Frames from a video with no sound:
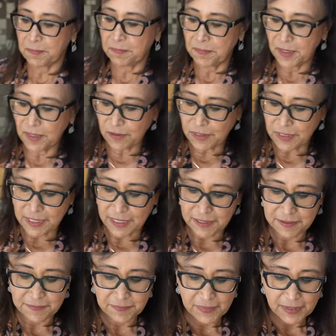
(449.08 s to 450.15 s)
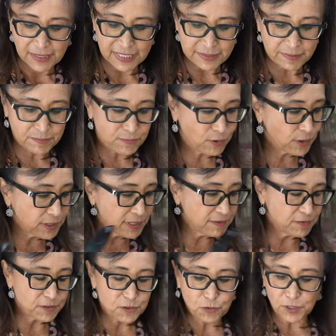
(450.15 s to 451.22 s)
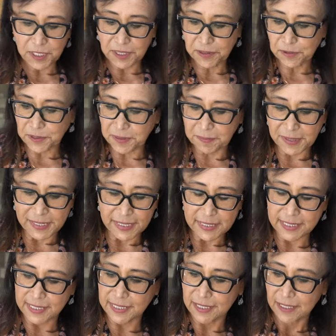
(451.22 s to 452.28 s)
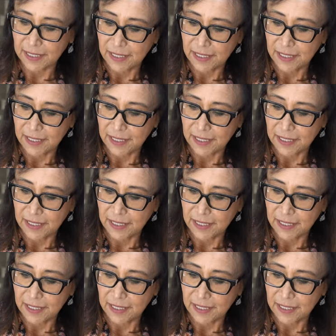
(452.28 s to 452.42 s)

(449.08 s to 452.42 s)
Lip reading: milk has been boiling for 20-30 minutes,